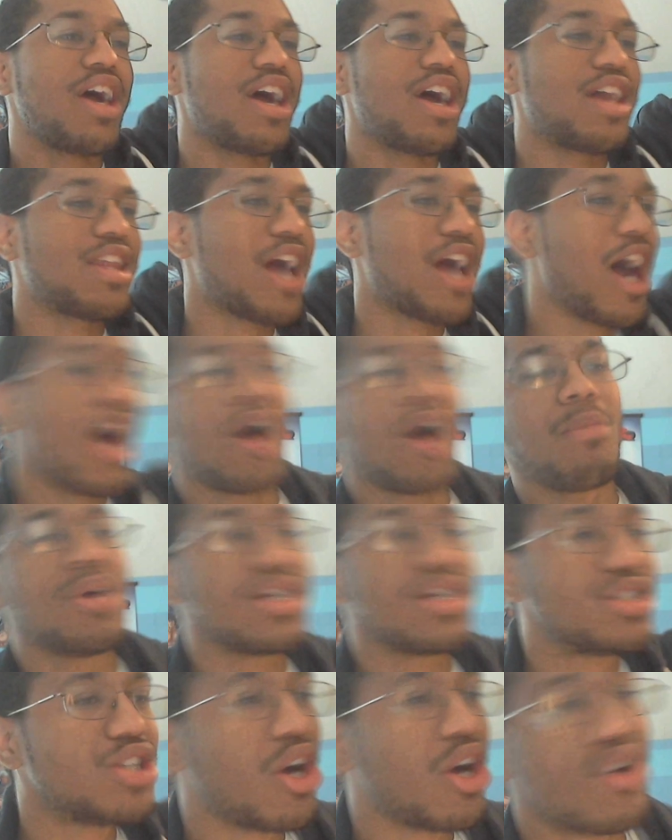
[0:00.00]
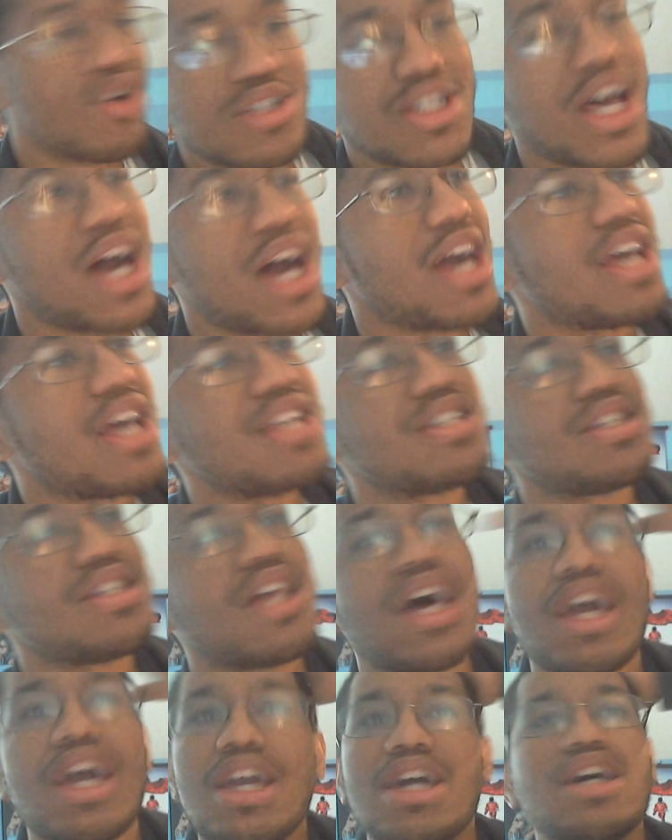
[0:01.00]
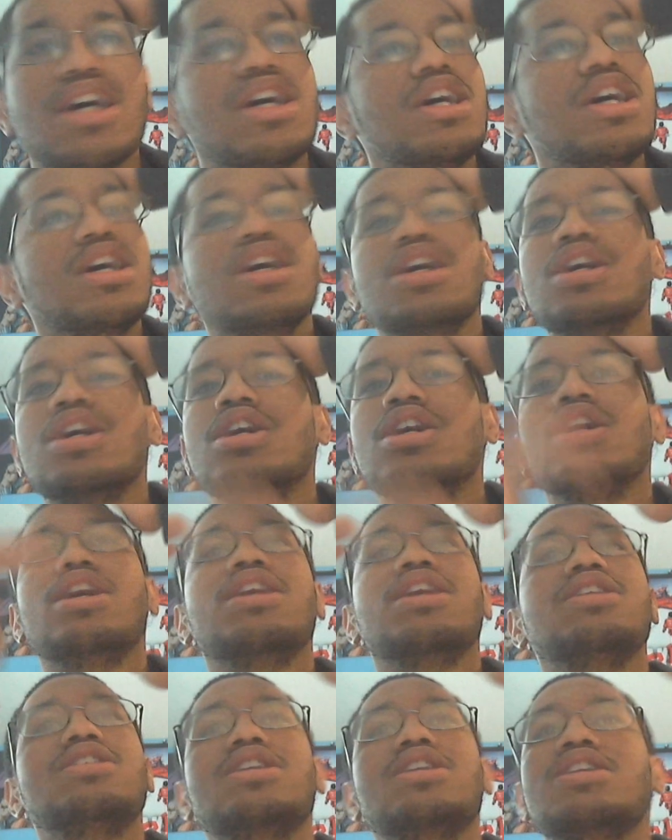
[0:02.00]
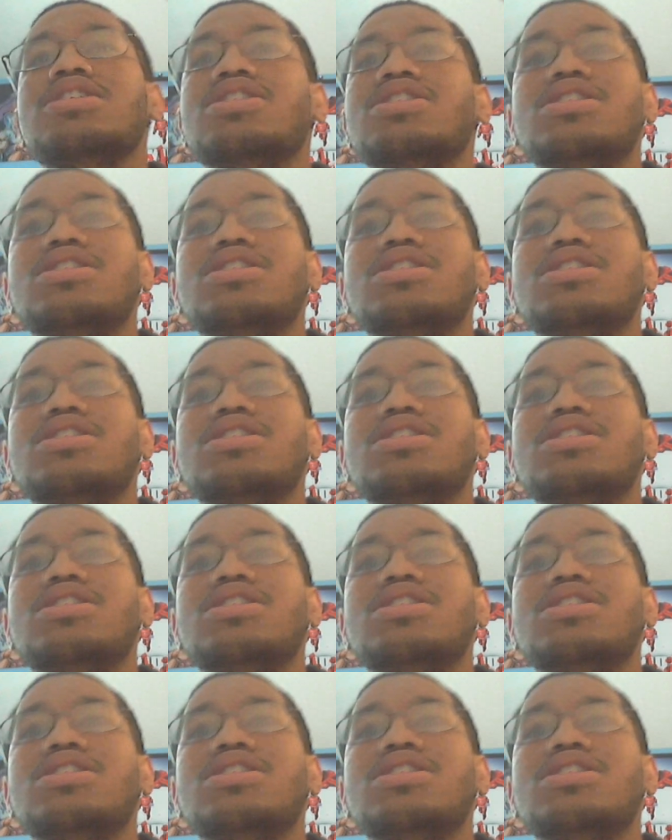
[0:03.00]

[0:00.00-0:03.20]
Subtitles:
and Alba Josa is like... It's